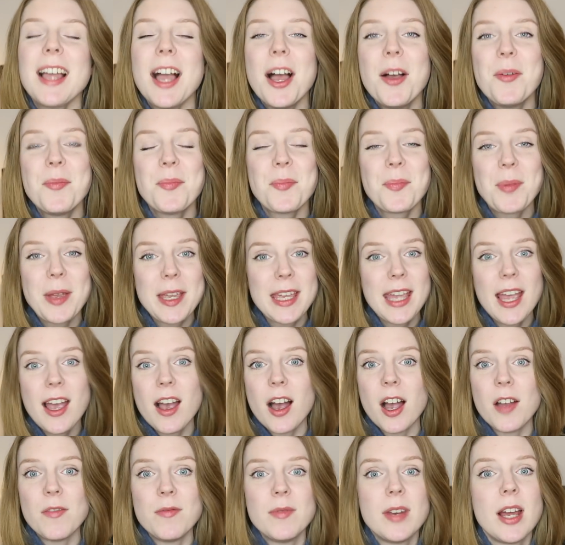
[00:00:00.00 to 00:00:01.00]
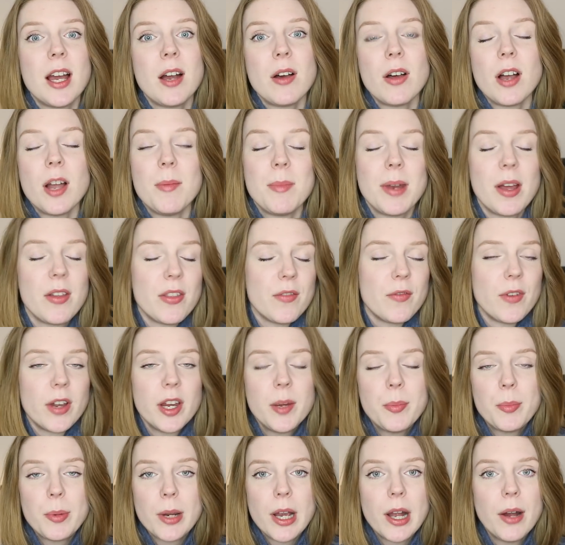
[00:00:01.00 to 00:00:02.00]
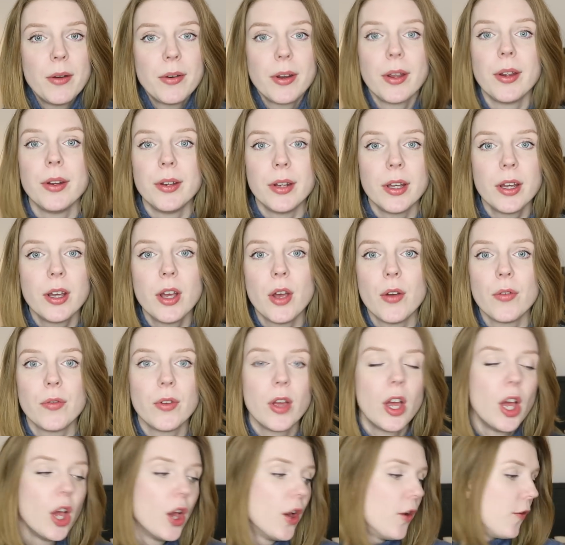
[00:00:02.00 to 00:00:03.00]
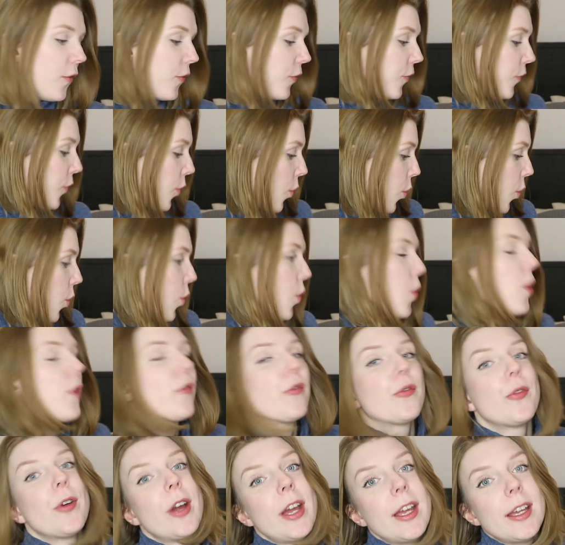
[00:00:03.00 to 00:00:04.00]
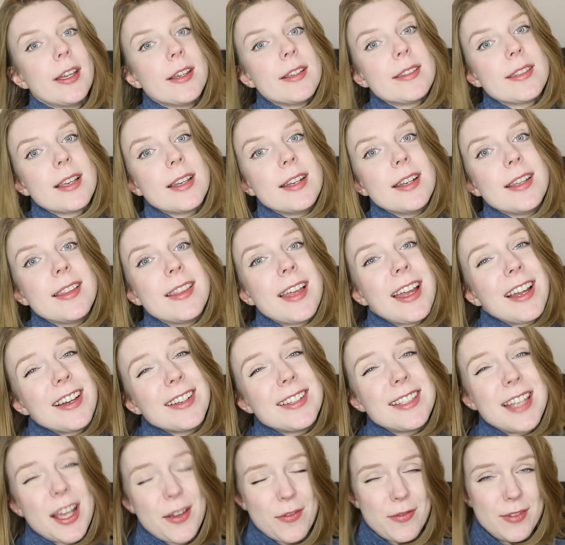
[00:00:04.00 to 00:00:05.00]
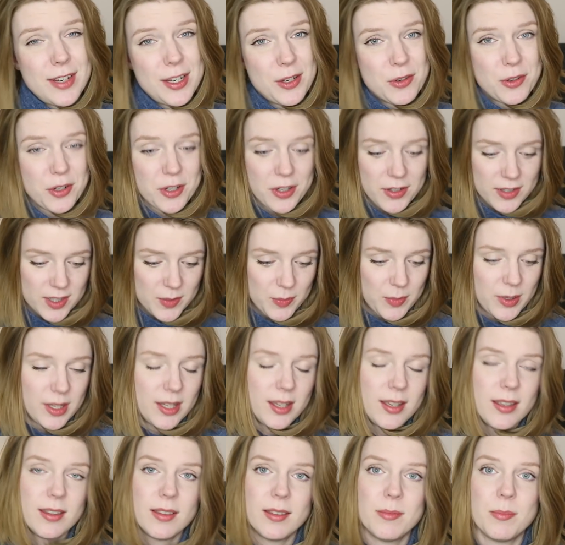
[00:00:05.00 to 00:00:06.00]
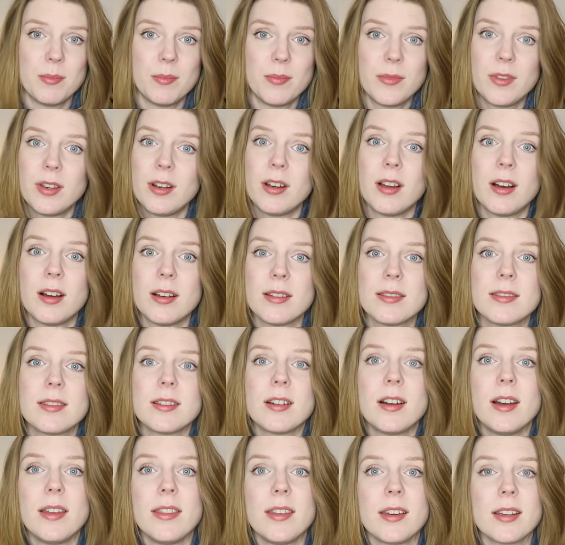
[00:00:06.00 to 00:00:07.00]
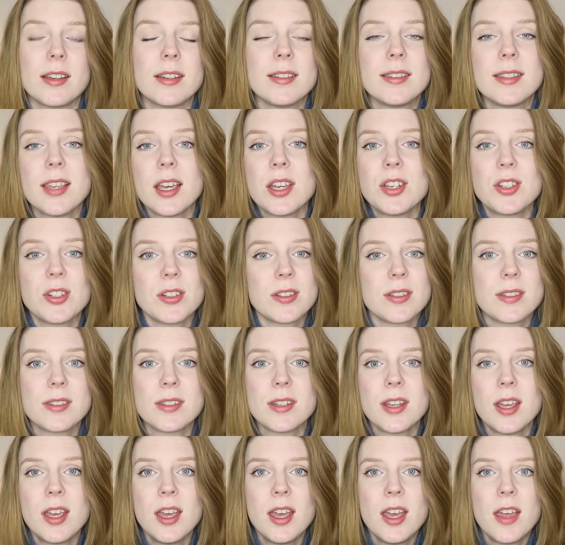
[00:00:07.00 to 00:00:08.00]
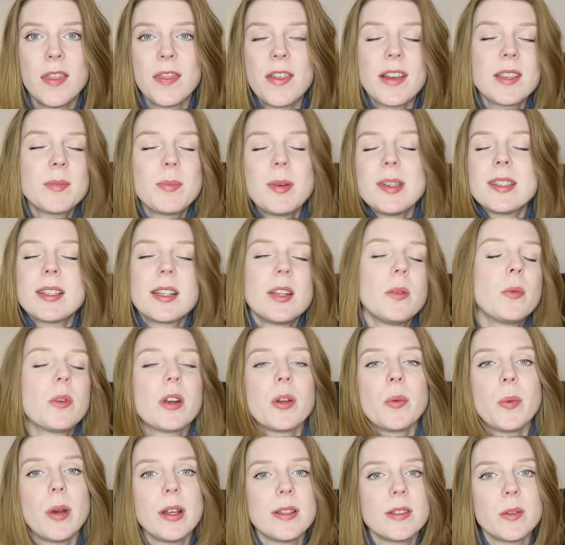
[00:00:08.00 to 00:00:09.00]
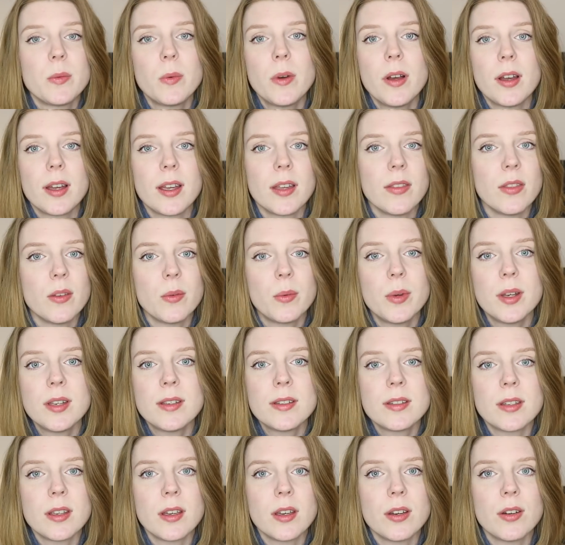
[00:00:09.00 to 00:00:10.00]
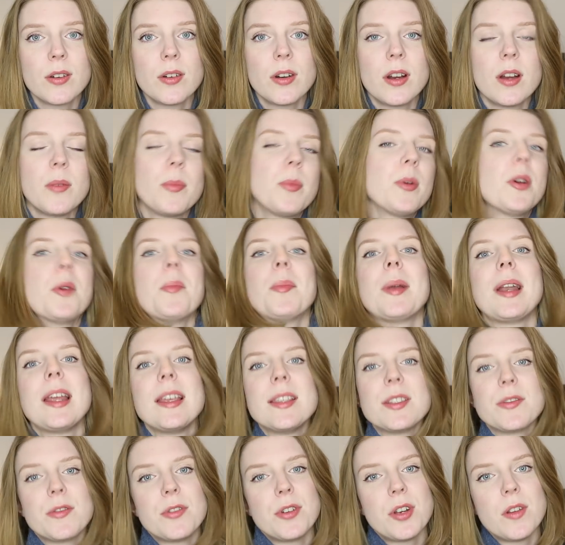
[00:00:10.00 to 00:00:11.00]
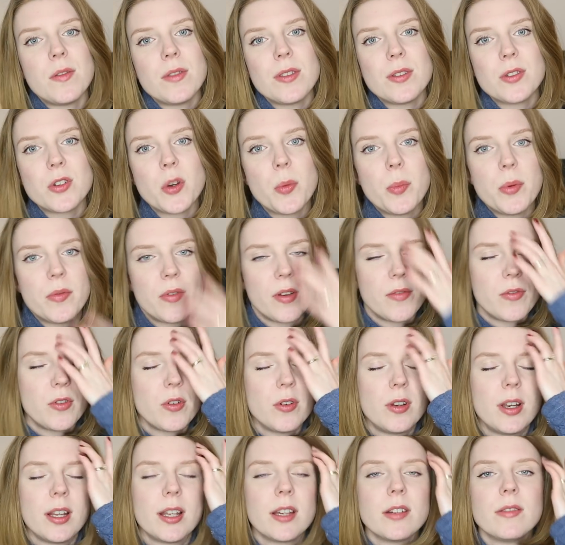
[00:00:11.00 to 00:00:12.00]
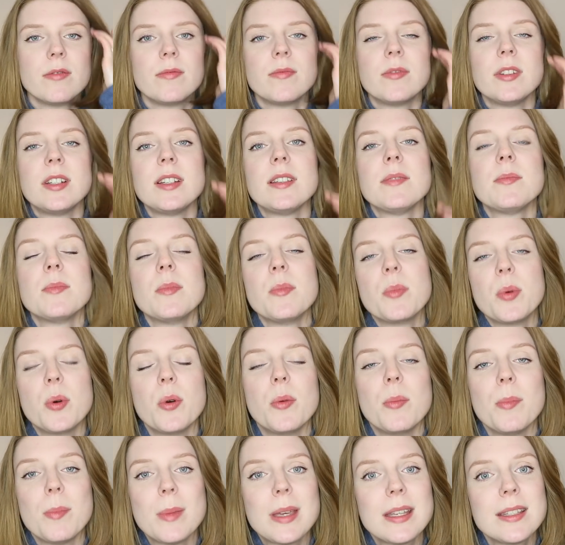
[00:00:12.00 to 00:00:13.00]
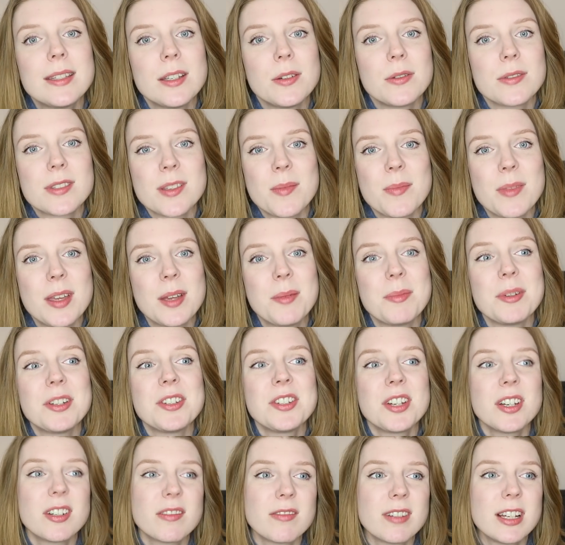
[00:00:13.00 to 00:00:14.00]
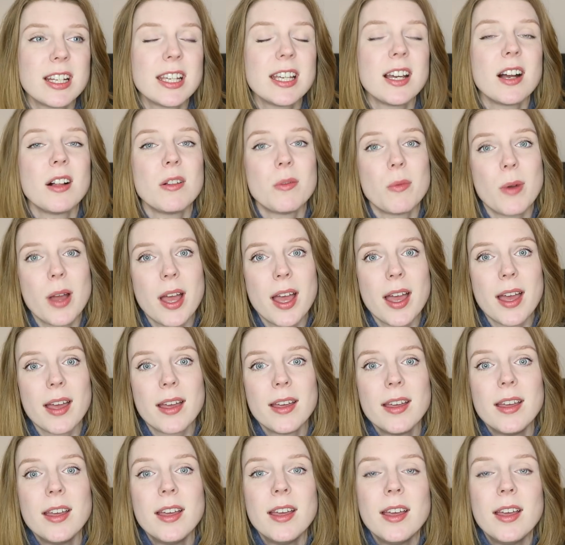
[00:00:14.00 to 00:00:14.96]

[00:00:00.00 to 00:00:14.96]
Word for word: Um, but yeah, I've now, I'm now the very proud owner of four Freyas, and they are definitely not going to be the last either because they're just, that's basically what I wear to work in the winter. I'll put a blazer on over the top if I've got like a really important meeting or something, but generally I'll wear